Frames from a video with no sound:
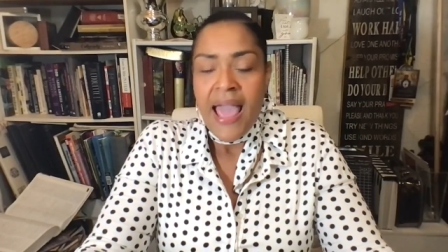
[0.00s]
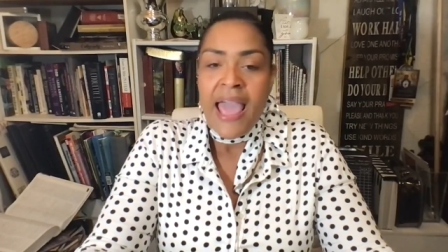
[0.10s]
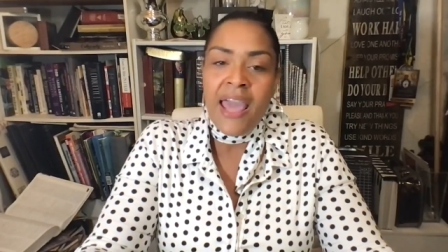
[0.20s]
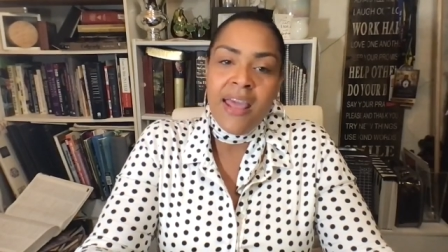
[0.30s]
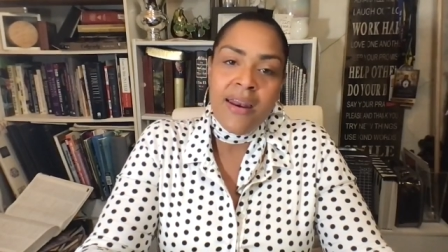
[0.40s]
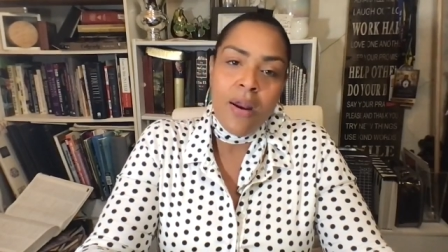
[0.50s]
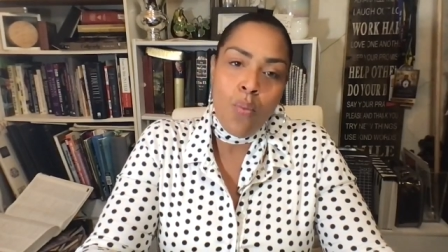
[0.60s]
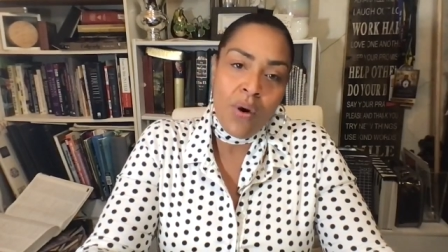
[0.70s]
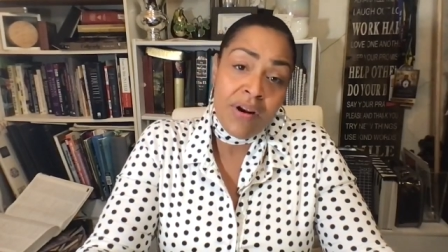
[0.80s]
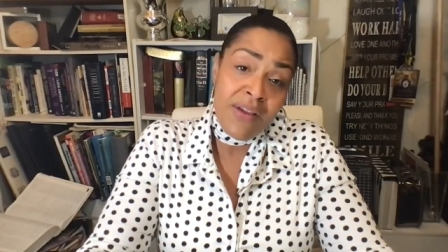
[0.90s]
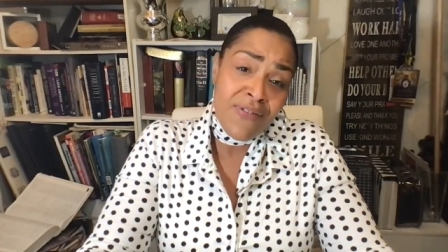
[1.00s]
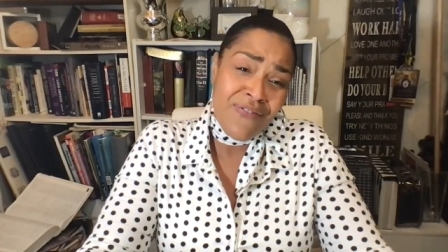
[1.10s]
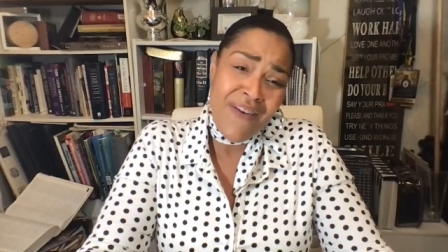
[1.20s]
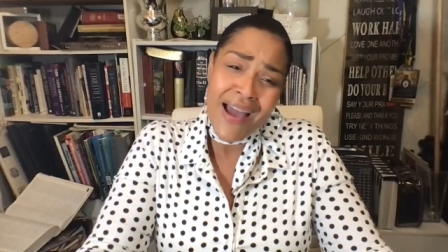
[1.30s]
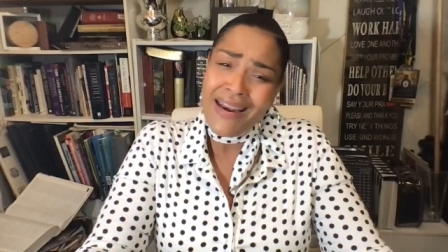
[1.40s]
and we're even
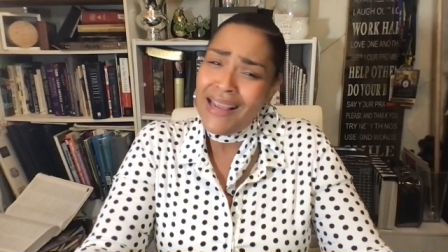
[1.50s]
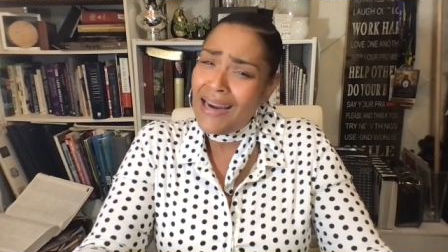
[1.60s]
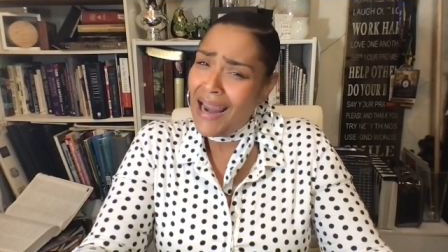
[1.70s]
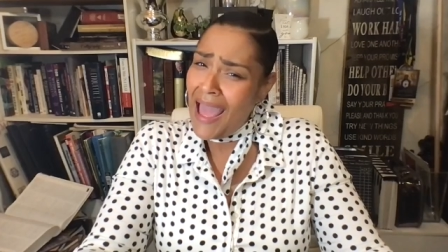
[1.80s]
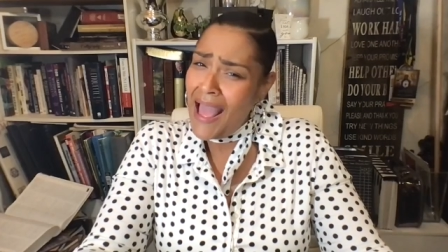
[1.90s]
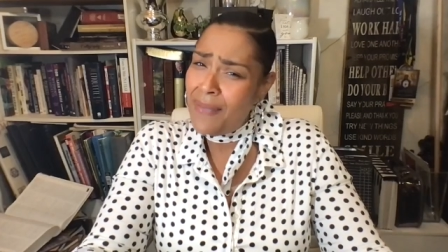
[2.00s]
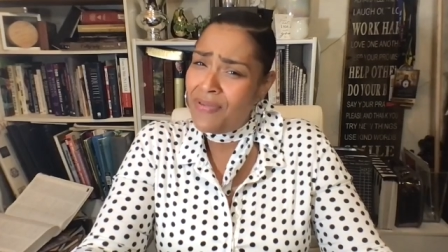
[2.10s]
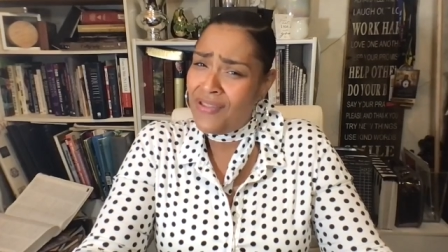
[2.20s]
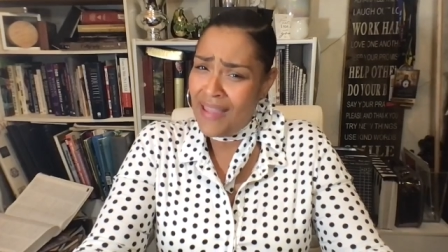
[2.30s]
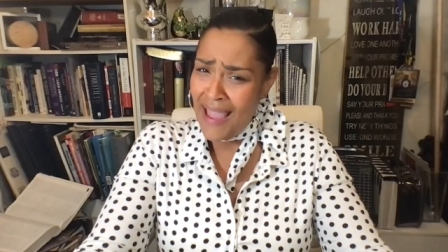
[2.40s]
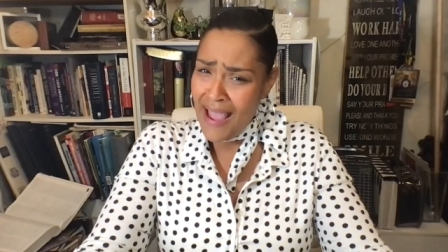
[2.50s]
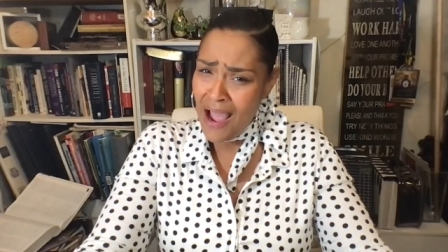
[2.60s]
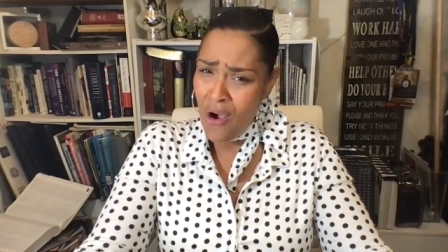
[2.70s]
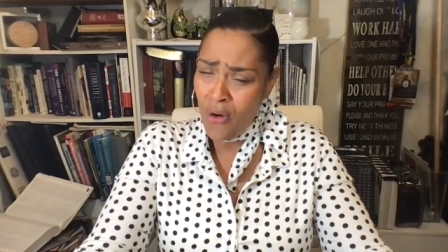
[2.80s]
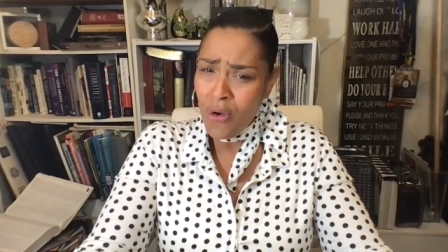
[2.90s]
finding labs
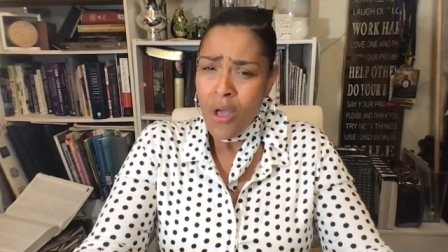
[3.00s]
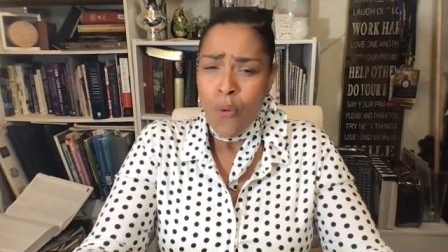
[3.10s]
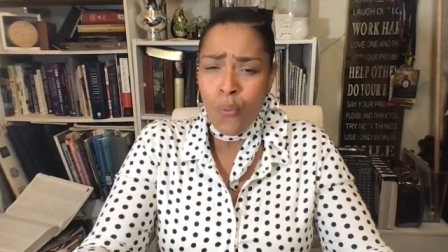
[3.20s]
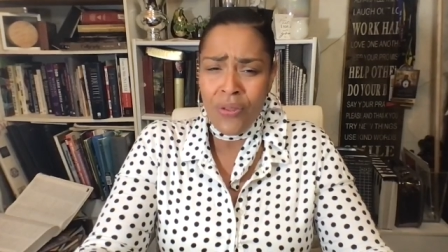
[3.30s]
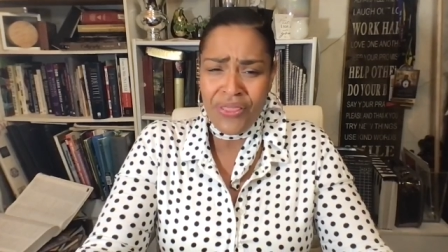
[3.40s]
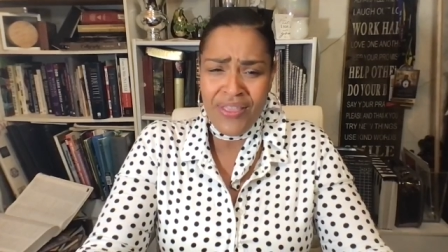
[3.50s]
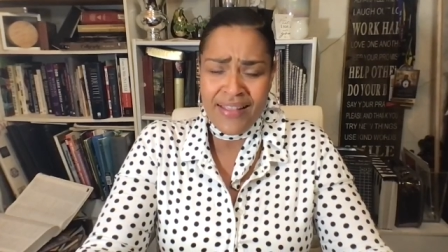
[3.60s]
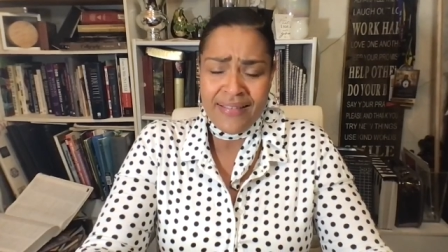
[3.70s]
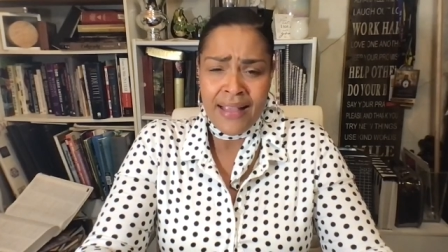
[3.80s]
now with this